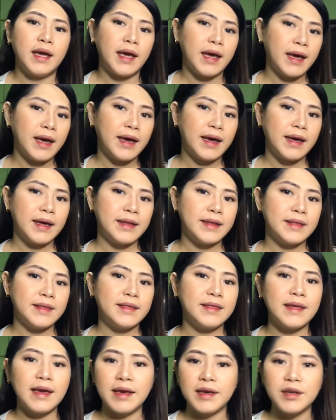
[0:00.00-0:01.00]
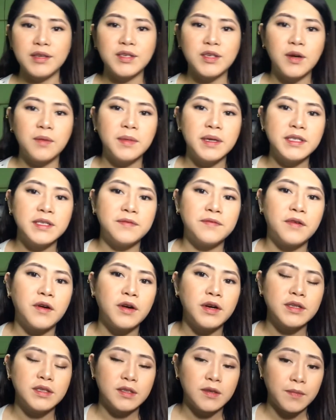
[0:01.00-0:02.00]
and thank you so much
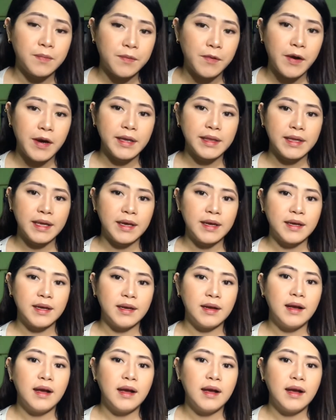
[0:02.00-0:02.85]
for supporting